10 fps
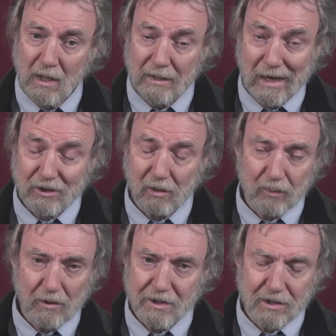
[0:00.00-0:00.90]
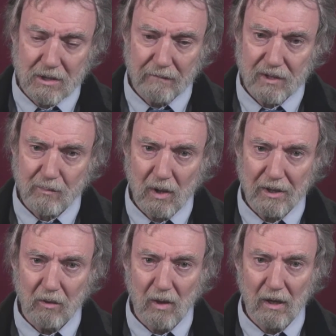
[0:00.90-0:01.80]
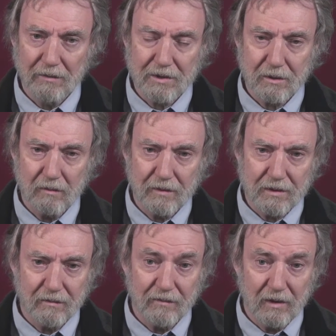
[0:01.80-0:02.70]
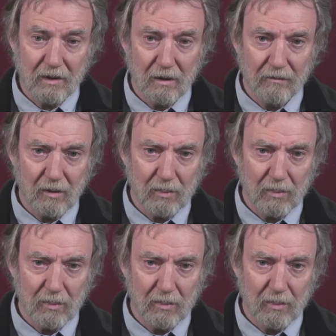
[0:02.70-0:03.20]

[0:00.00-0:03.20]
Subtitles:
natural processes have spread it around the surface of the